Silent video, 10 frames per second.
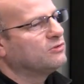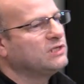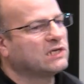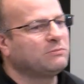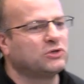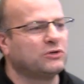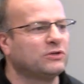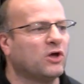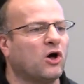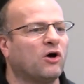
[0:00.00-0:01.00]
the
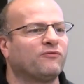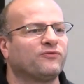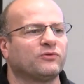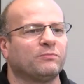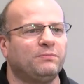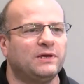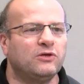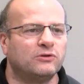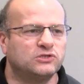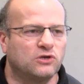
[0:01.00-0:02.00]
description of
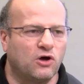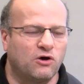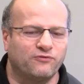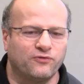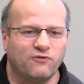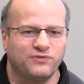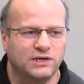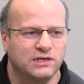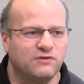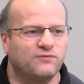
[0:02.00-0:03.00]
billions of, of
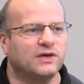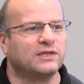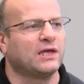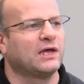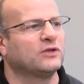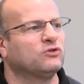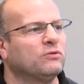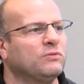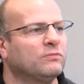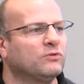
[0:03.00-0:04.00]
target effect and
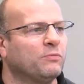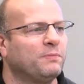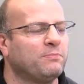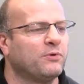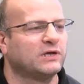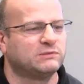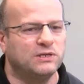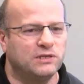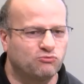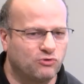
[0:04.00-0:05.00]
the, the paper has
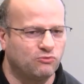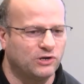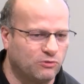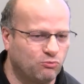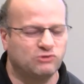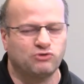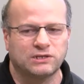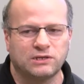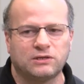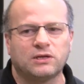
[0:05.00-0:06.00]
been
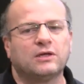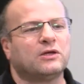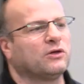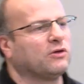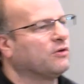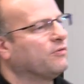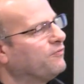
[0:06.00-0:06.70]
retracted uh,